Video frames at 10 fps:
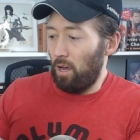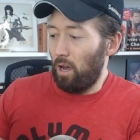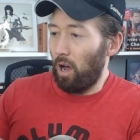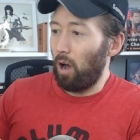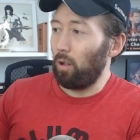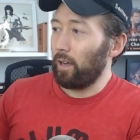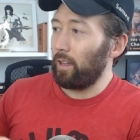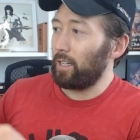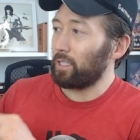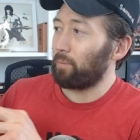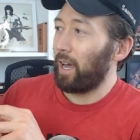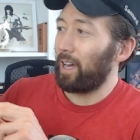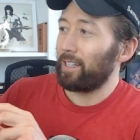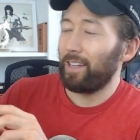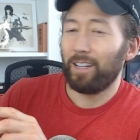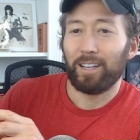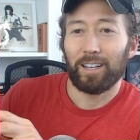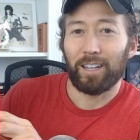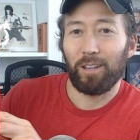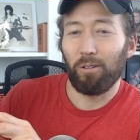Oh, look at this, man.
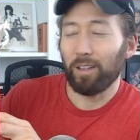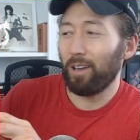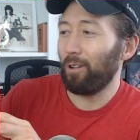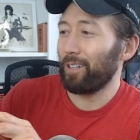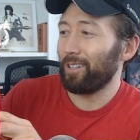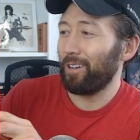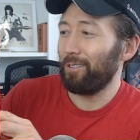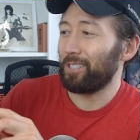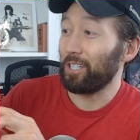Kill the Golden Goose.